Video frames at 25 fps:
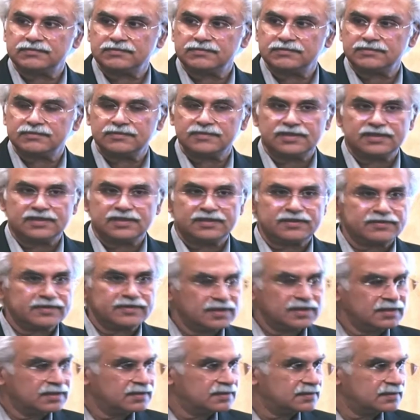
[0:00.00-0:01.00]
the
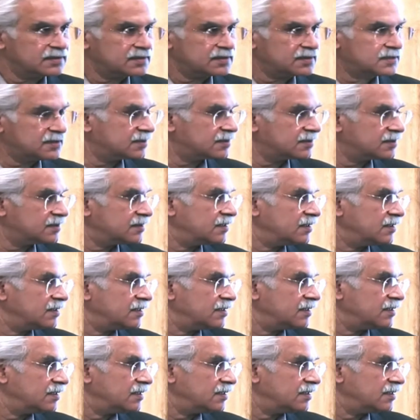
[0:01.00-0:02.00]
rigorous
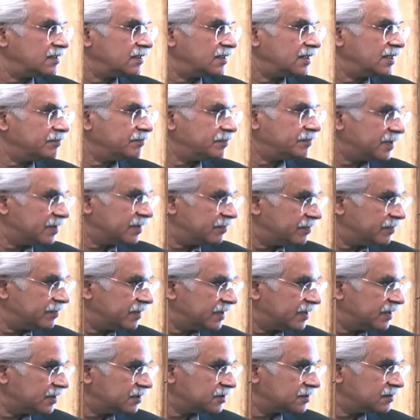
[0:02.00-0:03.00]

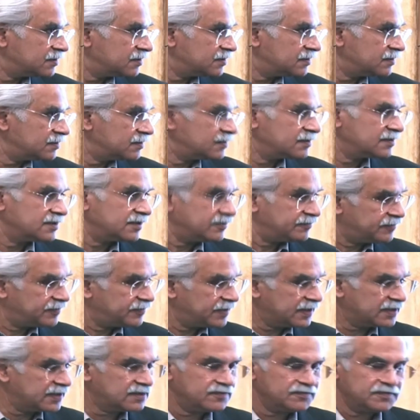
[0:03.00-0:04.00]
implementation,
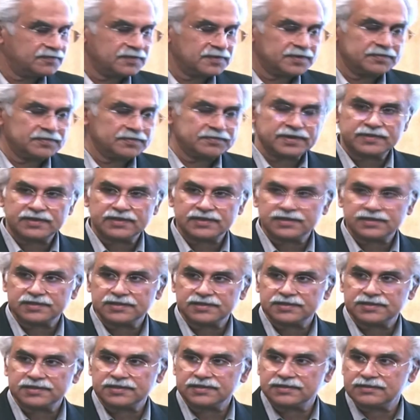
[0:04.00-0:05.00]
effective
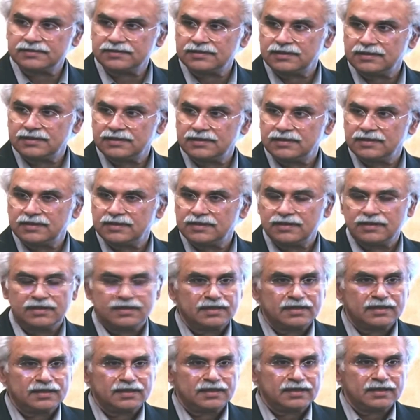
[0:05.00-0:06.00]
implementation.
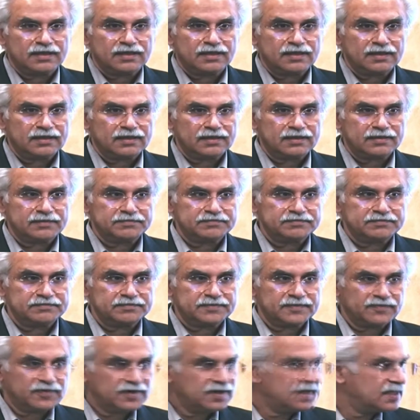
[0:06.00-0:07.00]

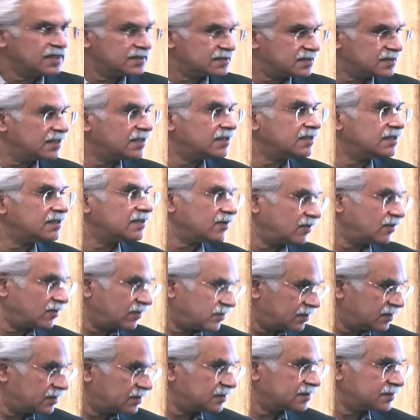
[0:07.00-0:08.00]
World has learned a
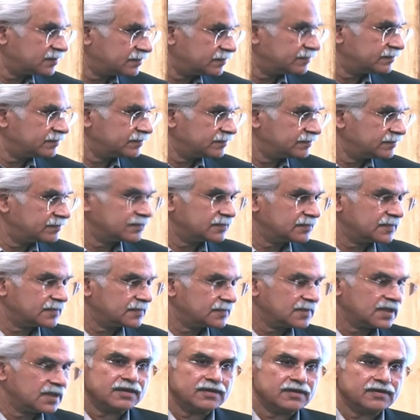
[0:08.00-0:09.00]
lot
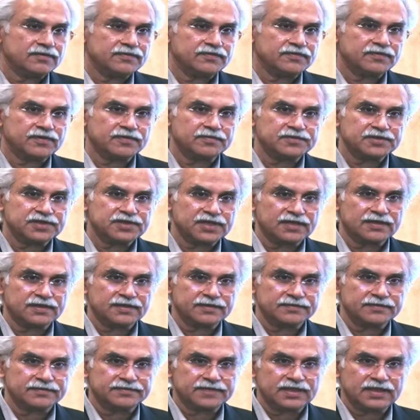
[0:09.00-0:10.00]
from
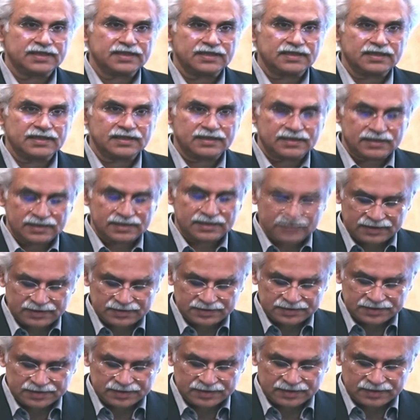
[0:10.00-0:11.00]
China in
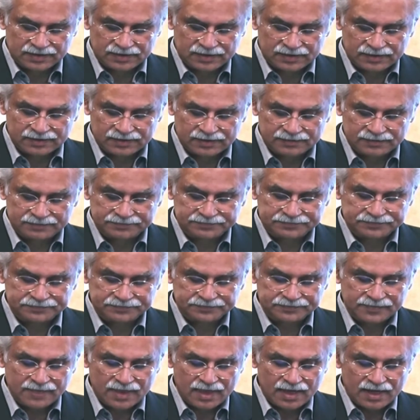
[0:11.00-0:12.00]
this regard.
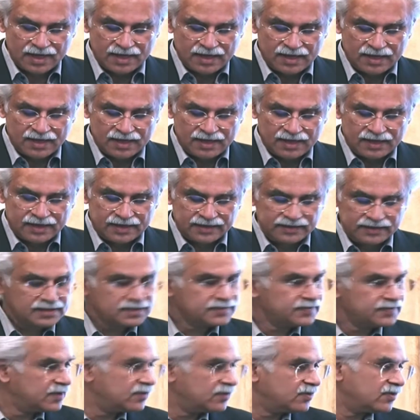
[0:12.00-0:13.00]
And
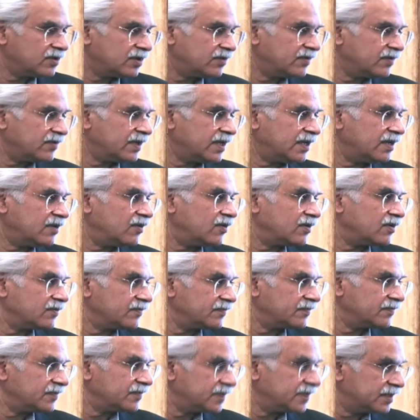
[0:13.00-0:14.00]
this will go a very
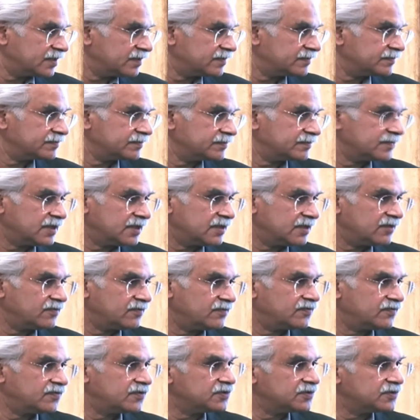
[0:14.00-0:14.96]
long way in the